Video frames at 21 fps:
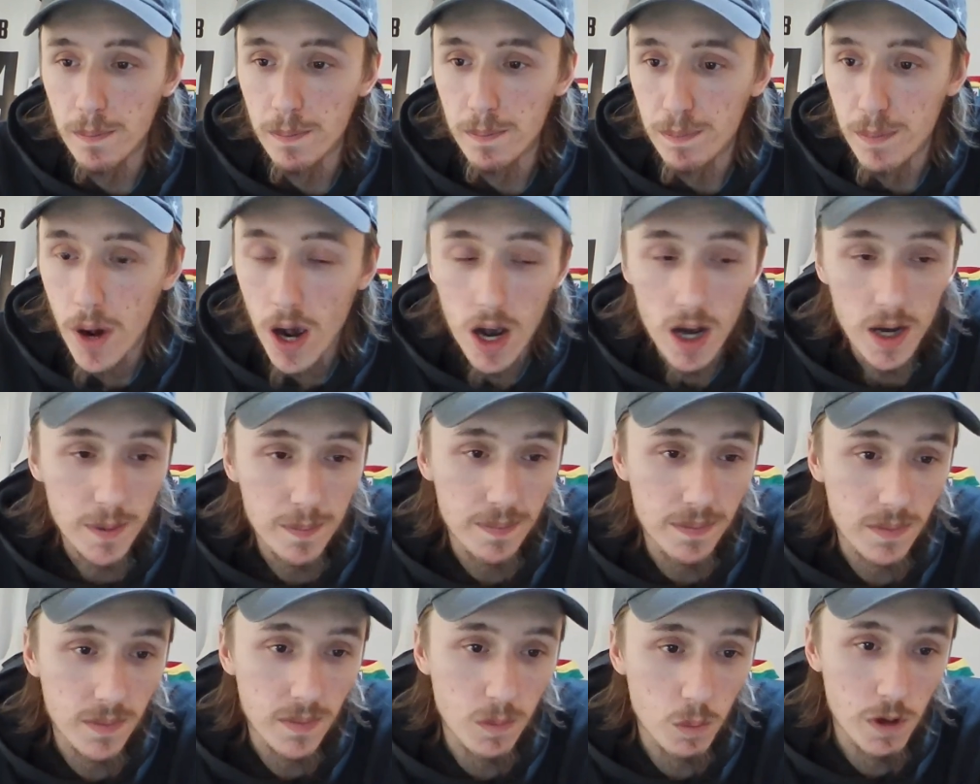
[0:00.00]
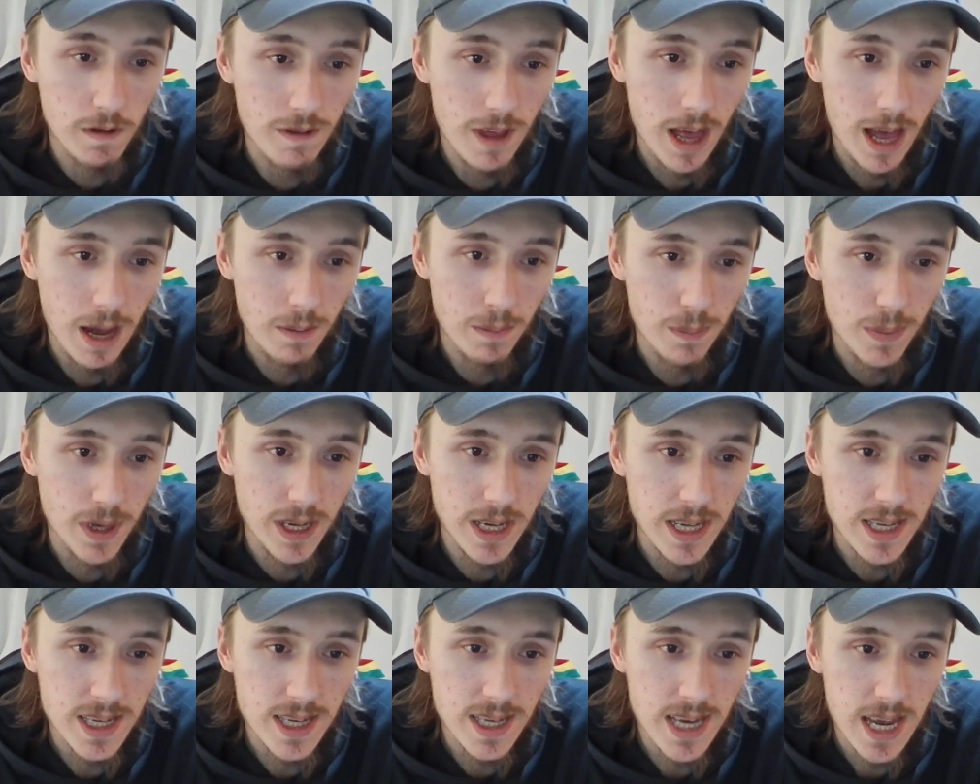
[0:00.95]
But with that
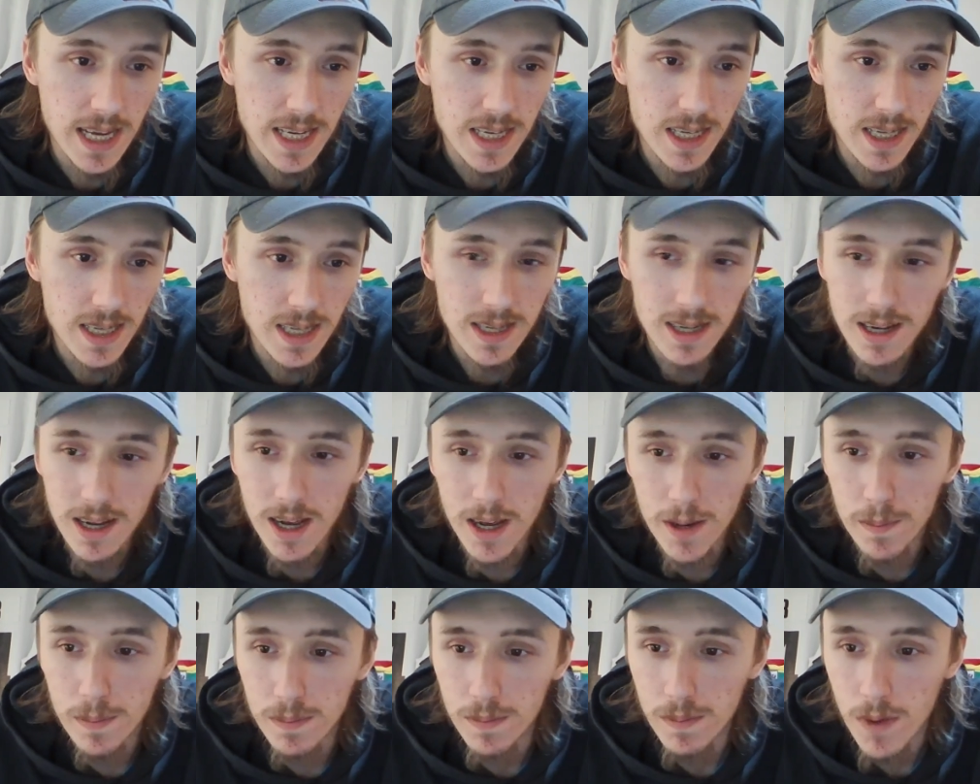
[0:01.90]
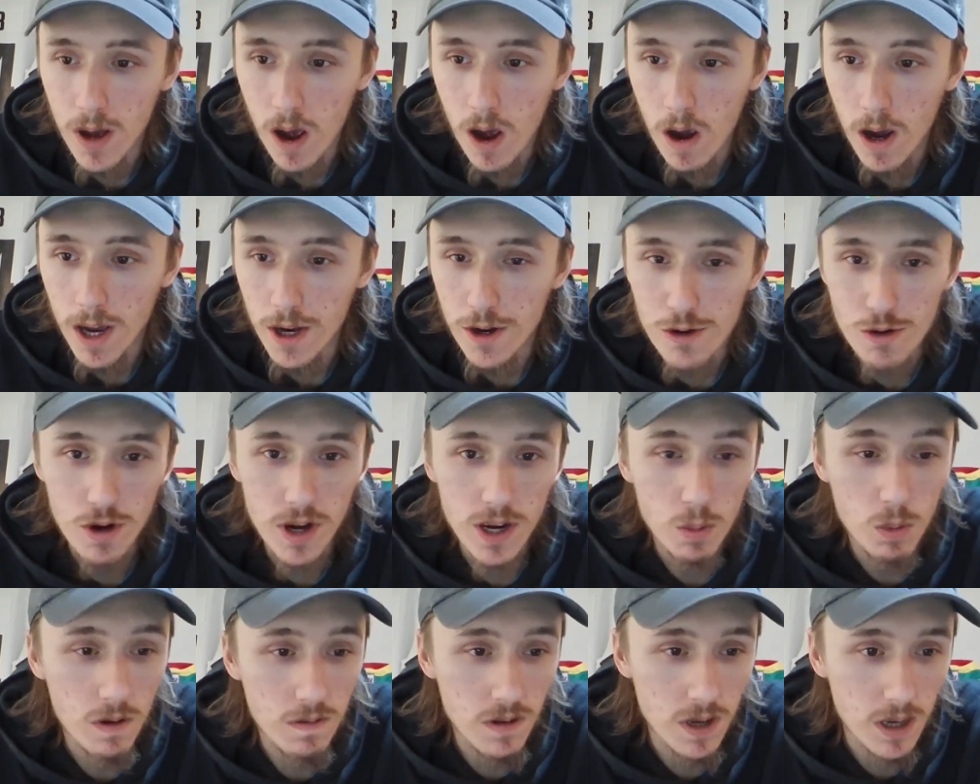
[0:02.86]
being said, I agree
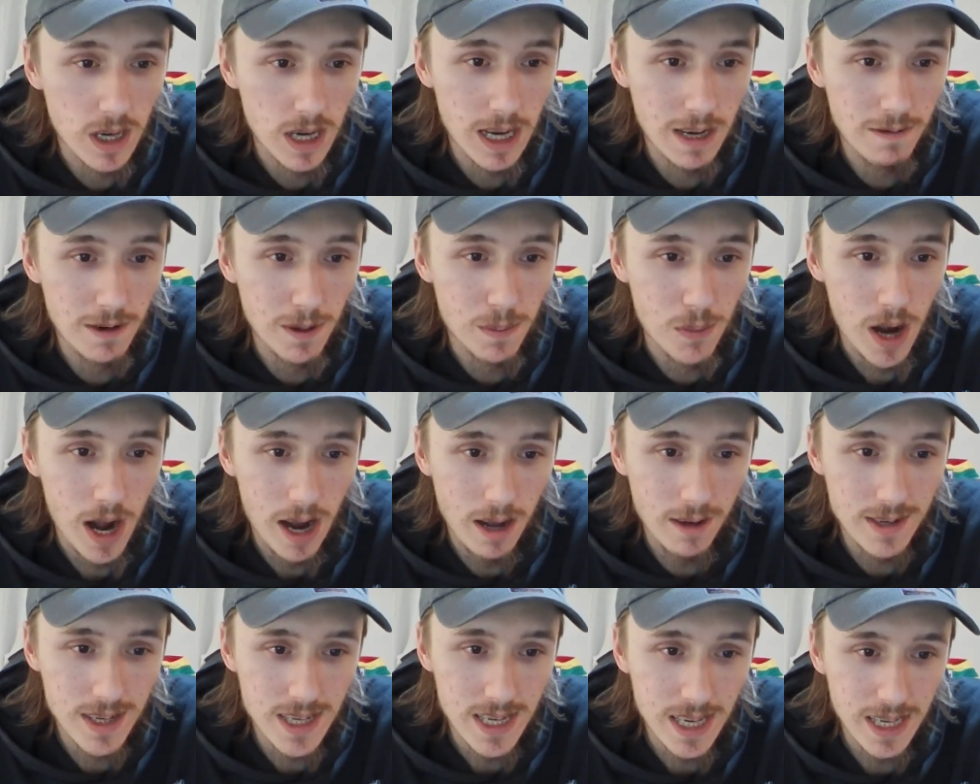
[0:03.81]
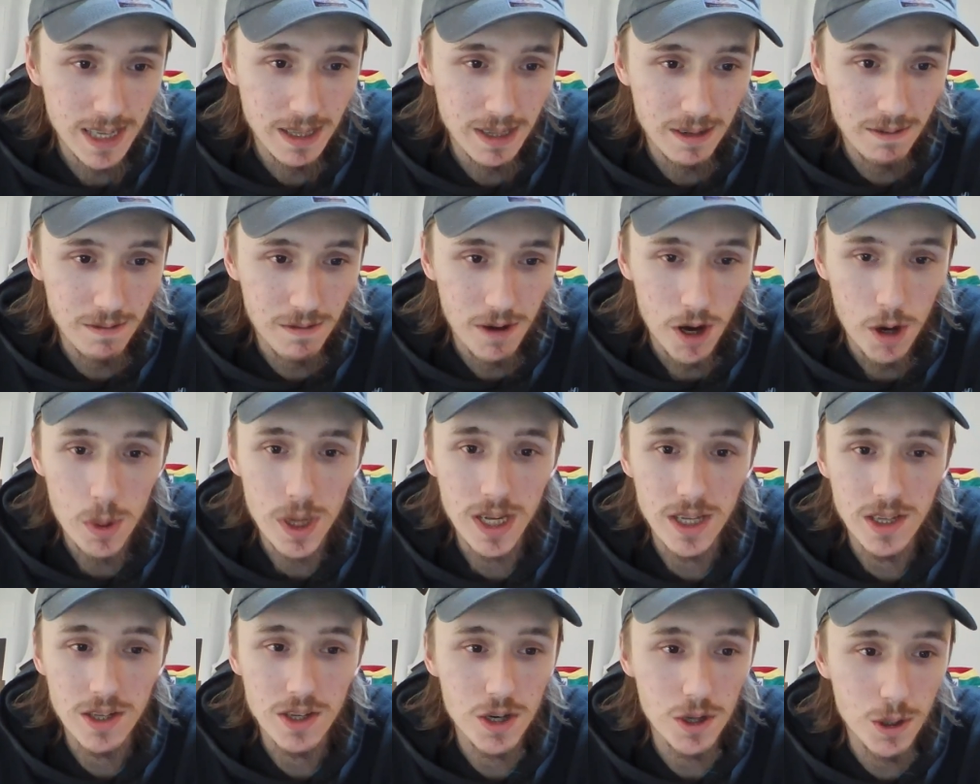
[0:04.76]
with the Cleveland Browns in
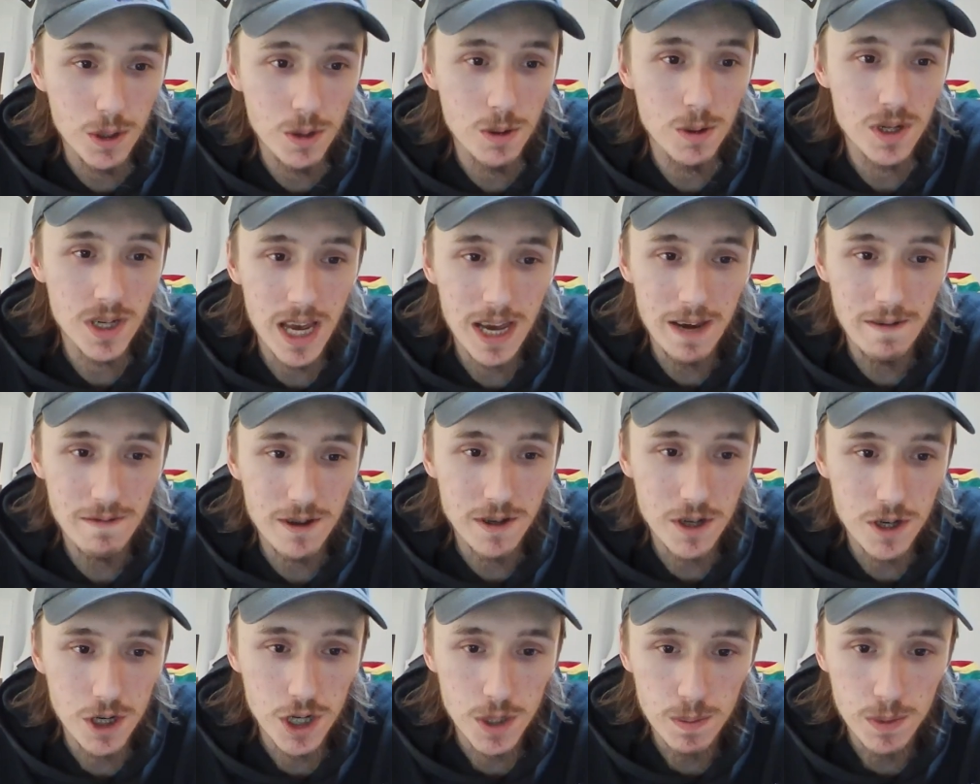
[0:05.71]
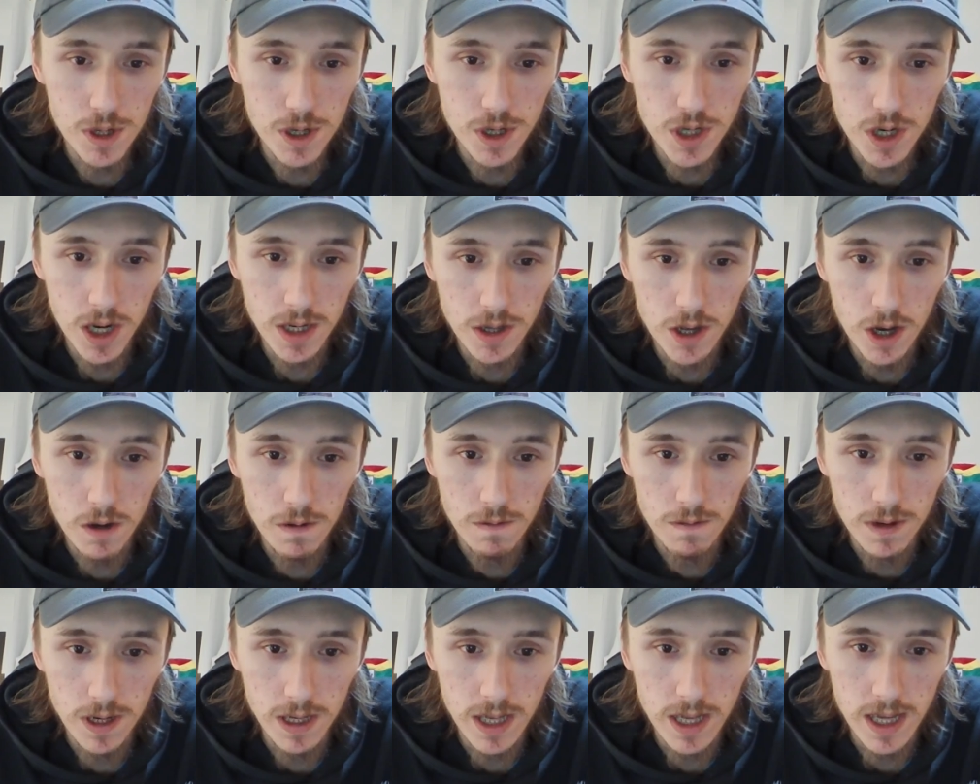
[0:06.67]
voting to save the Tush push. I don't
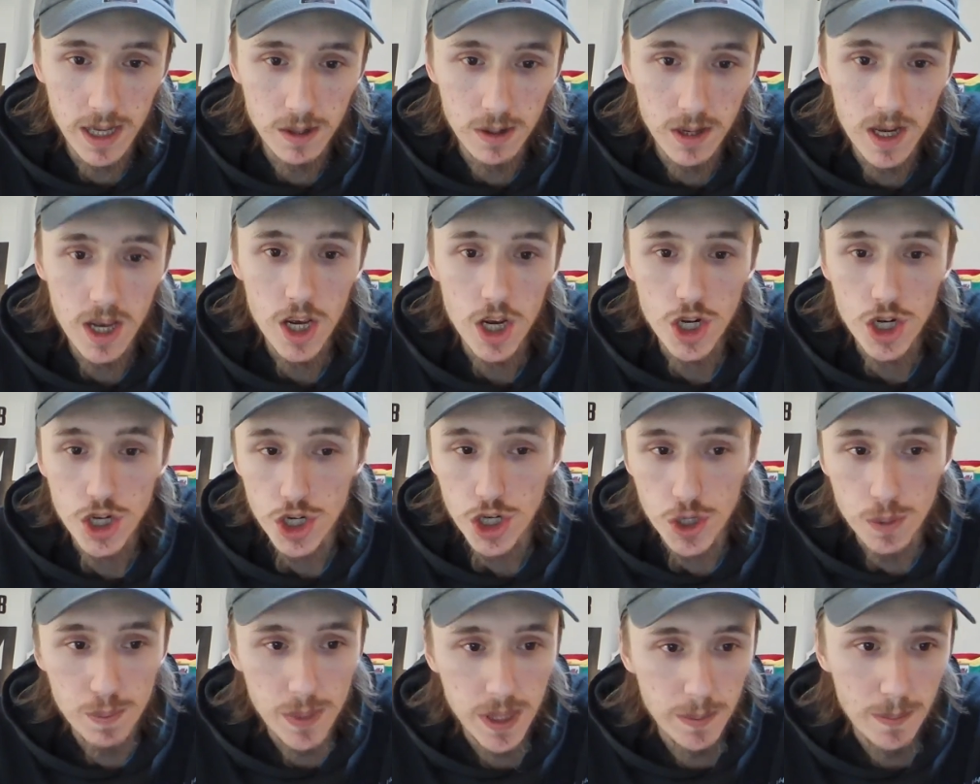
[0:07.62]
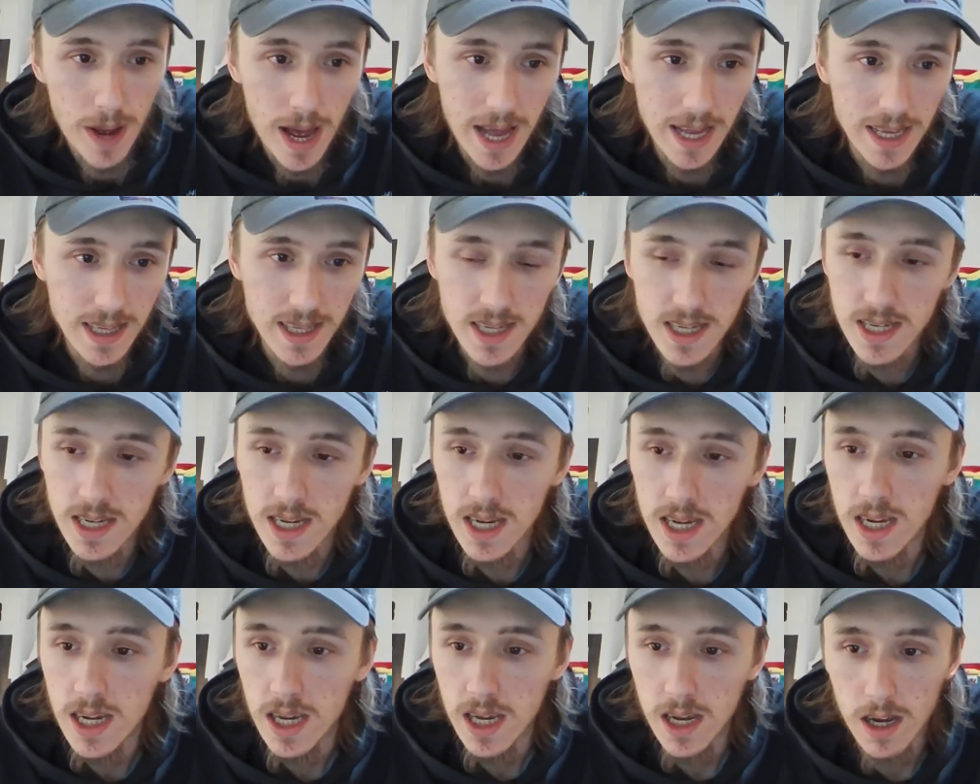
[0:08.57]
think it should be banned,
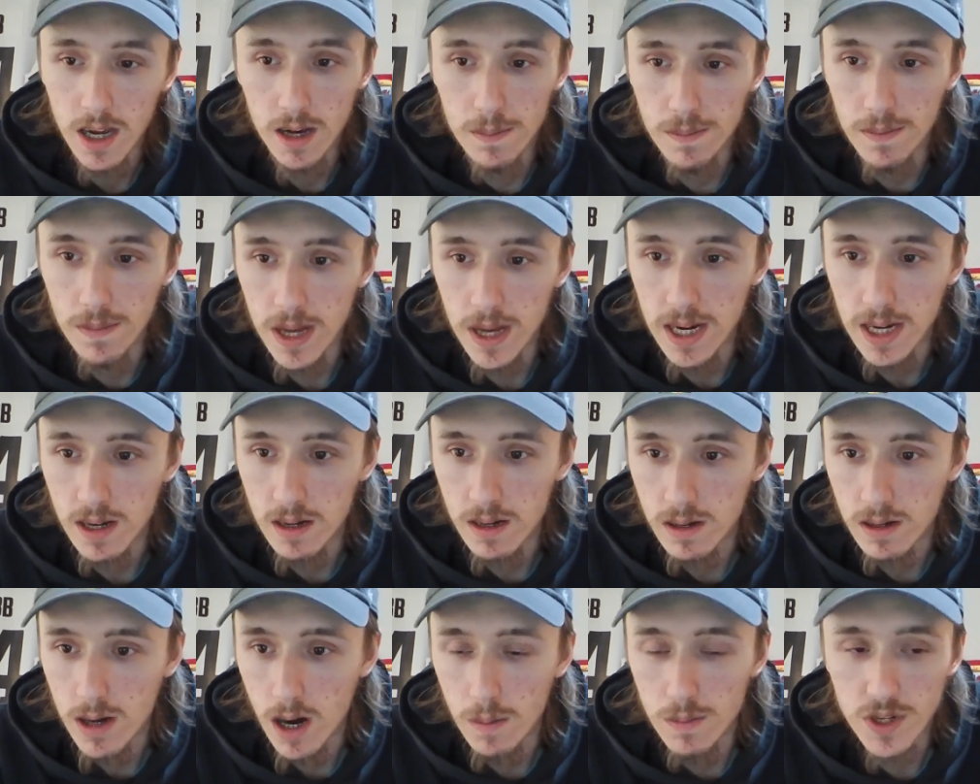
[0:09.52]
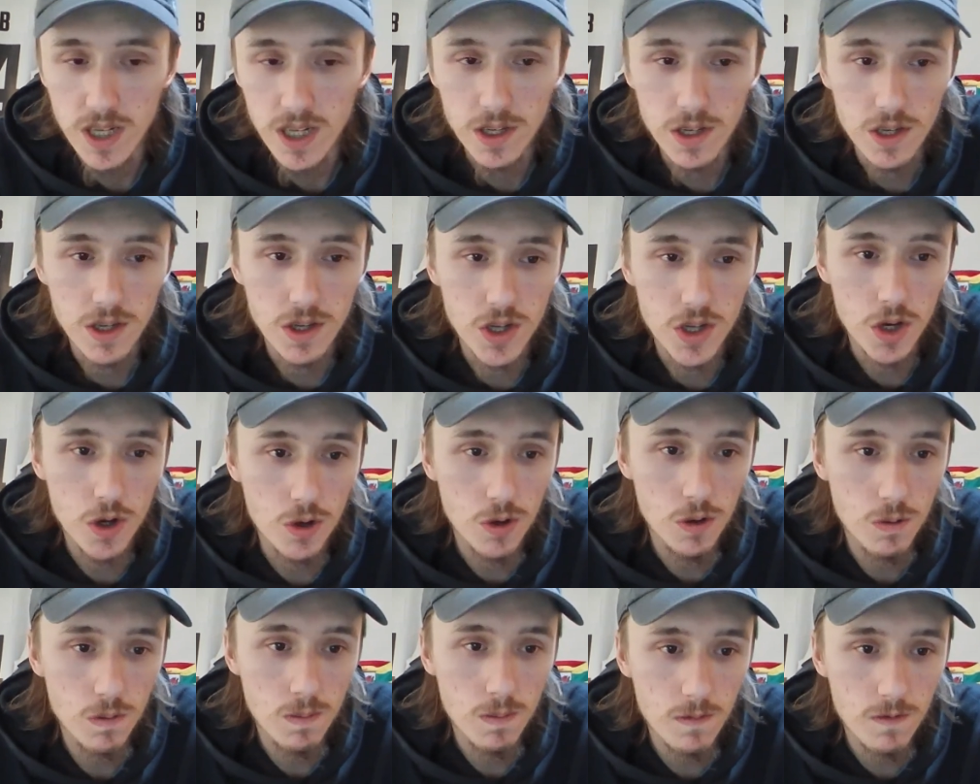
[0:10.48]
and it comes into
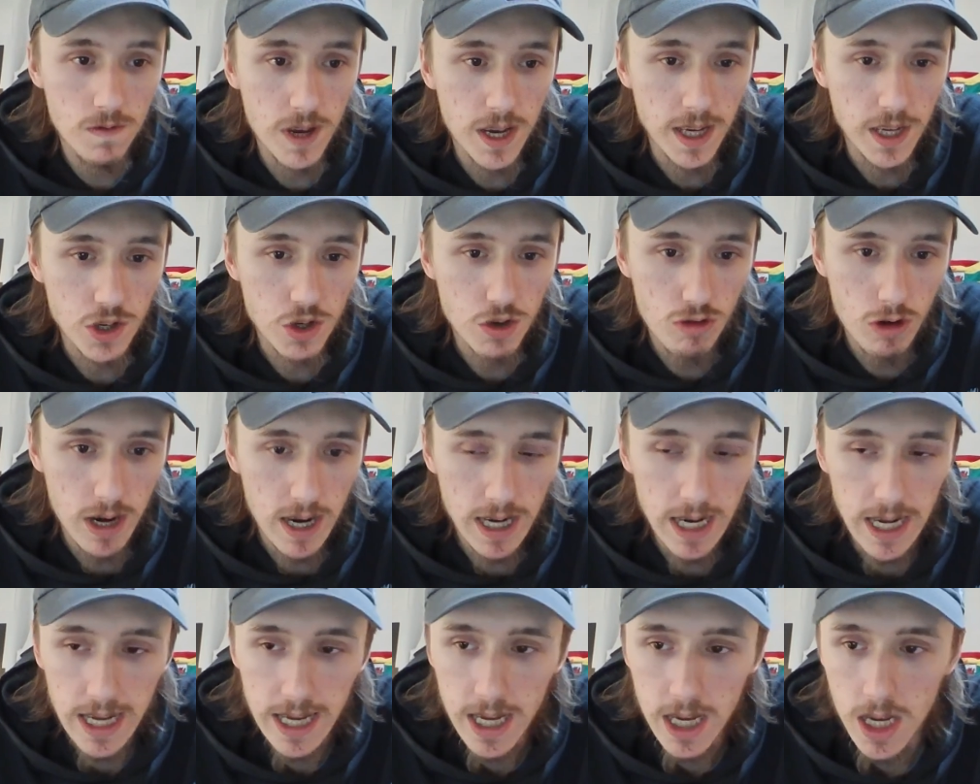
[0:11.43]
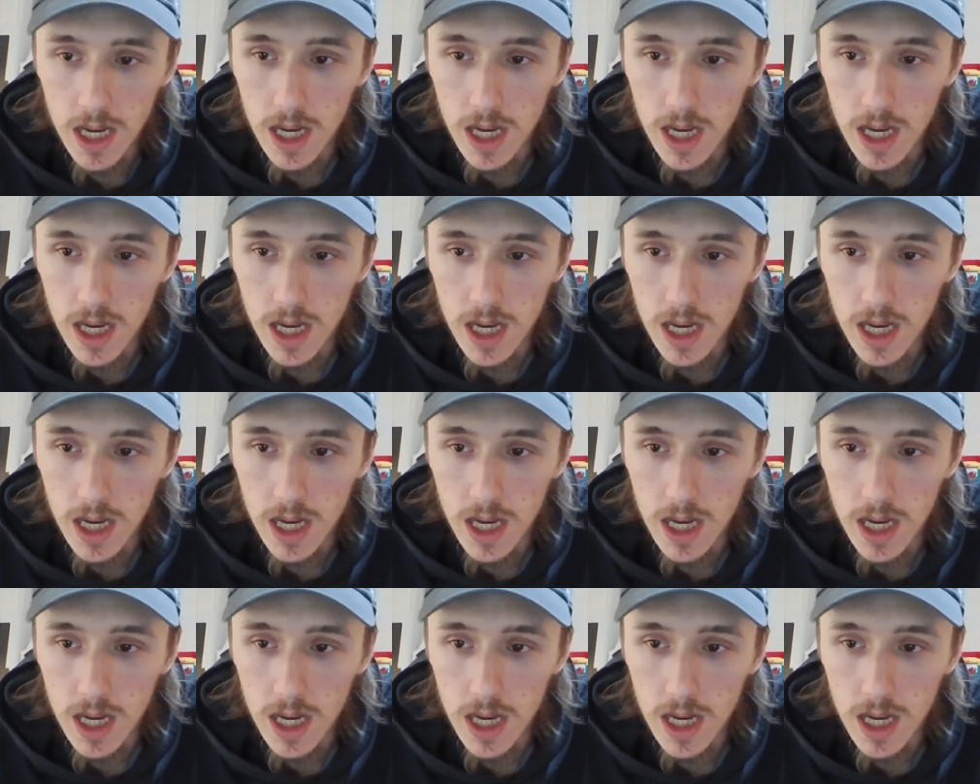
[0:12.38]
2 things really.